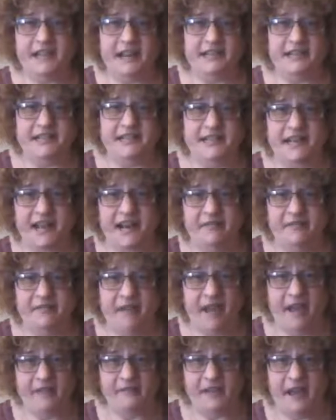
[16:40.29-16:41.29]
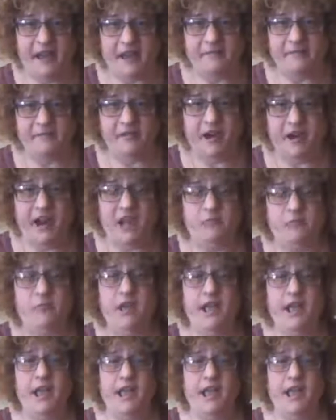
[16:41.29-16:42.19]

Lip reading: 1985 timeframe,